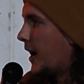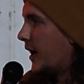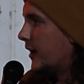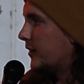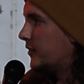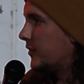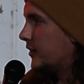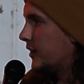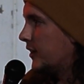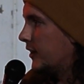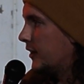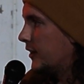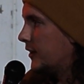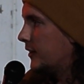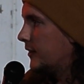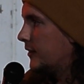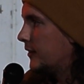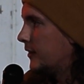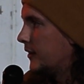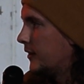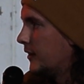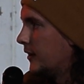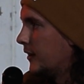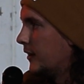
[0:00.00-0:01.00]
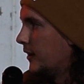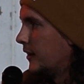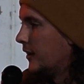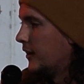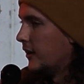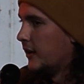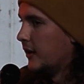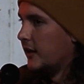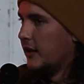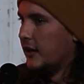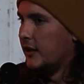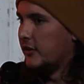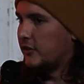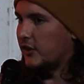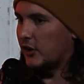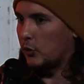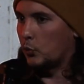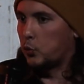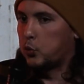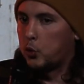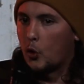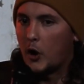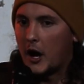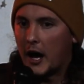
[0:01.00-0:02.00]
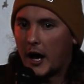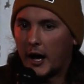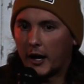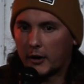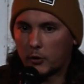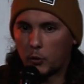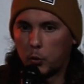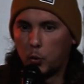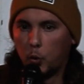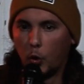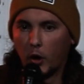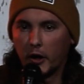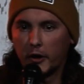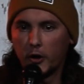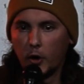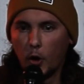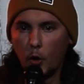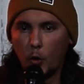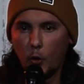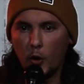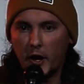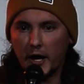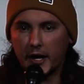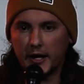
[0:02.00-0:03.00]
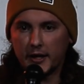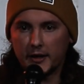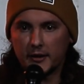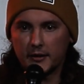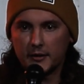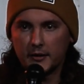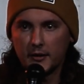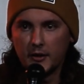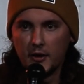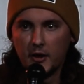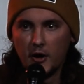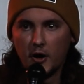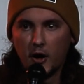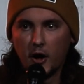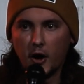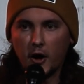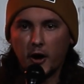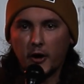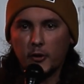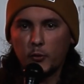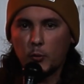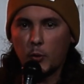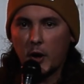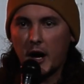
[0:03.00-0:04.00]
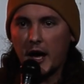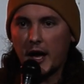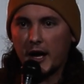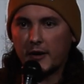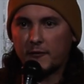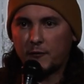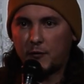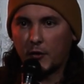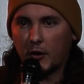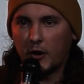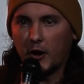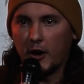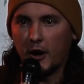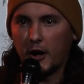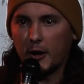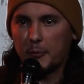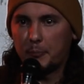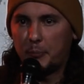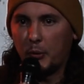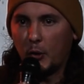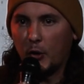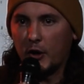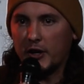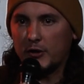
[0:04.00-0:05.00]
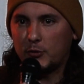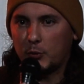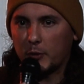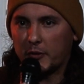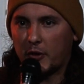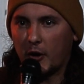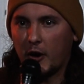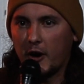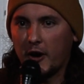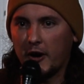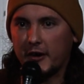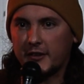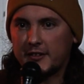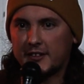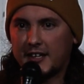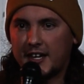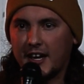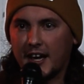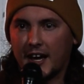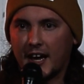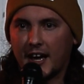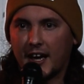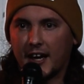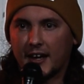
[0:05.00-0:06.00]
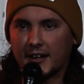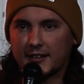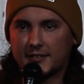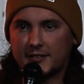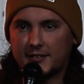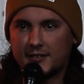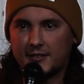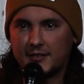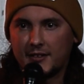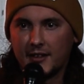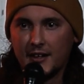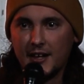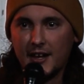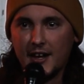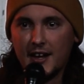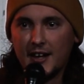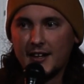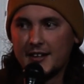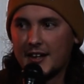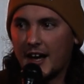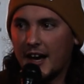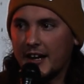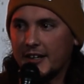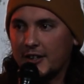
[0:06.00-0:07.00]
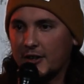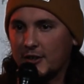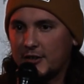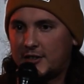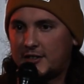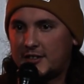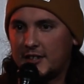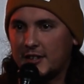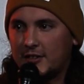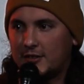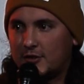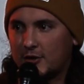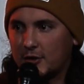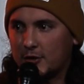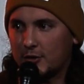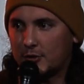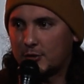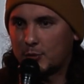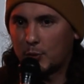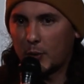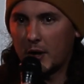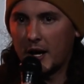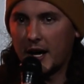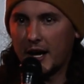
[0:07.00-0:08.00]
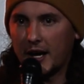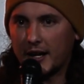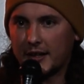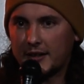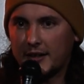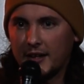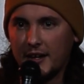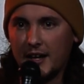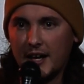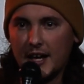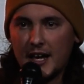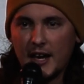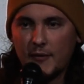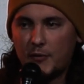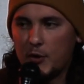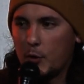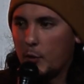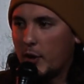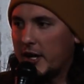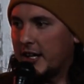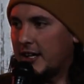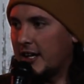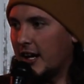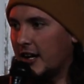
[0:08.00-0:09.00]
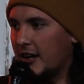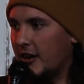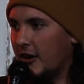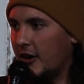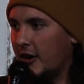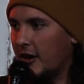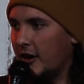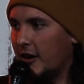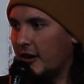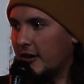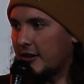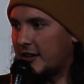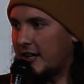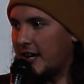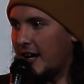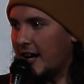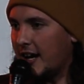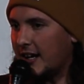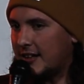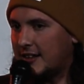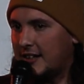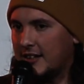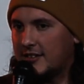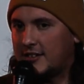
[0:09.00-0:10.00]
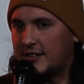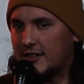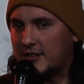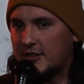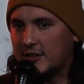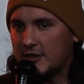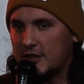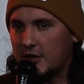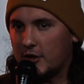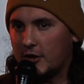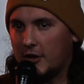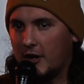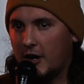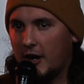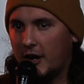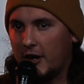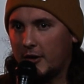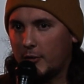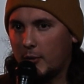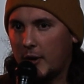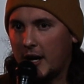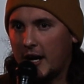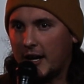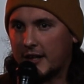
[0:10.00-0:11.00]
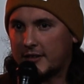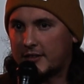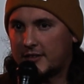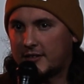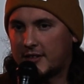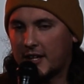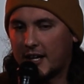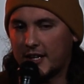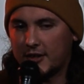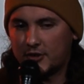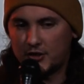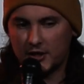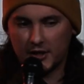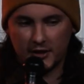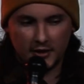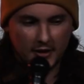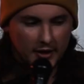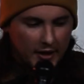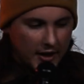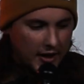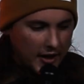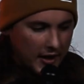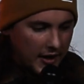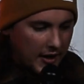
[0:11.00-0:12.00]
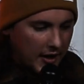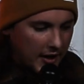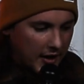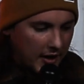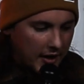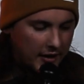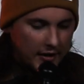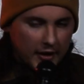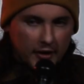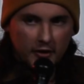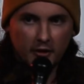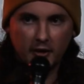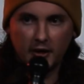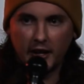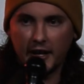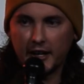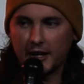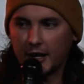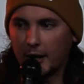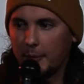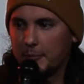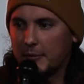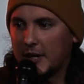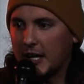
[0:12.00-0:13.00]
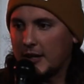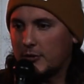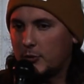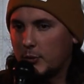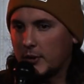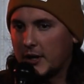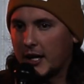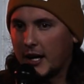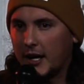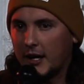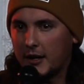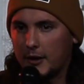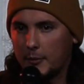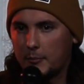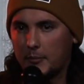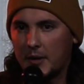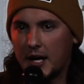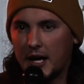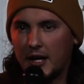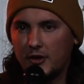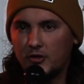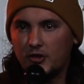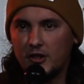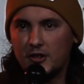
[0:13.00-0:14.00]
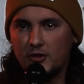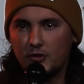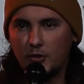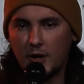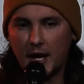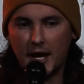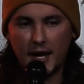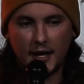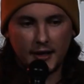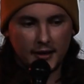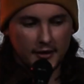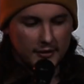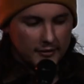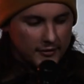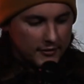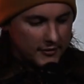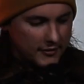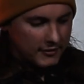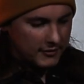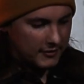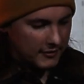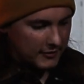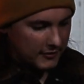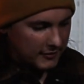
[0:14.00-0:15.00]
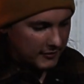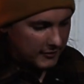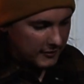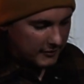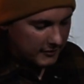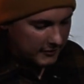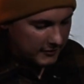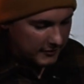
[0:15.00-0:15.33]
masculine? He's like, Rock 108. Hard rock for hard boys with hard cocks. Not your sister's rock. If you ain't got a hard cock, this isn't your hard rock station. And then they're like, up next we got Imagine Dragons.